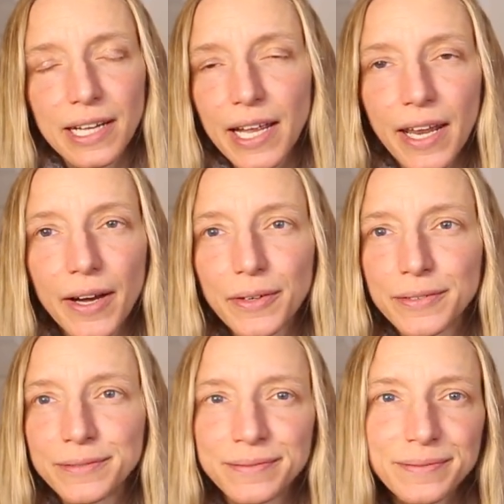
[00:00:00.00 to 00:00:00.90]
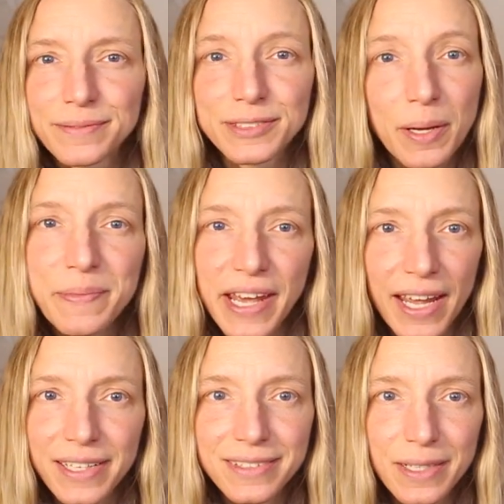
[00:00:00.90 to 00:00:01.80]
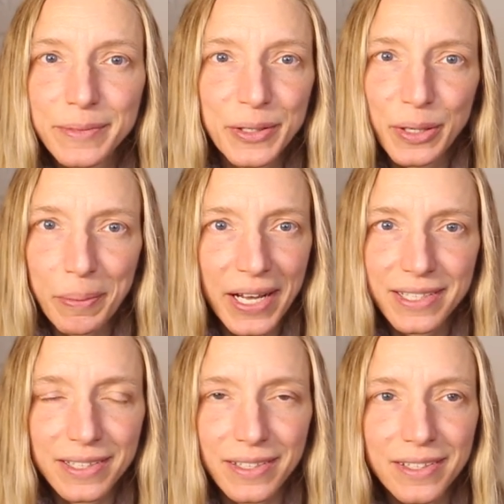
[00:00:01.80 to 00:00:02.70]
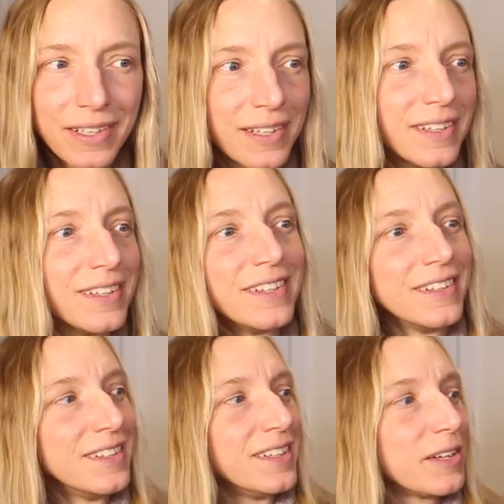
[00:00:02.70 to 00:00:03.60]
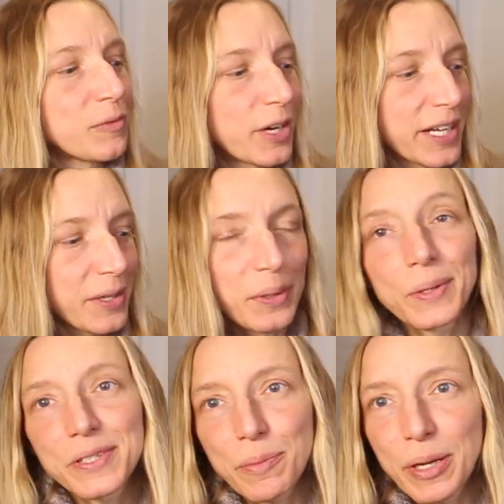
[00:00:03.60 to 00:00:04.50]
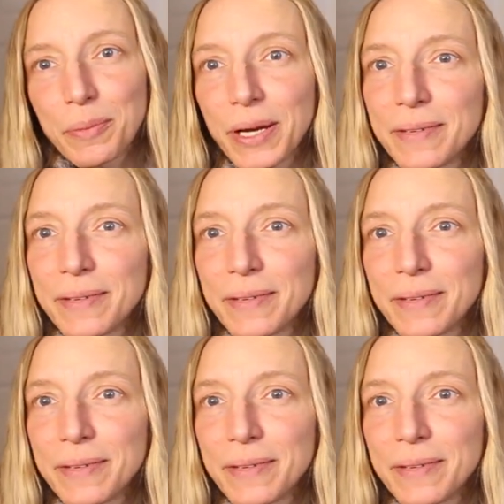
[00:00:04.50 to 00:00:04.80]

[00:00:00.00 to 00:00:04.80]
I know, someday. Someday we'll get back to the regular old shipping.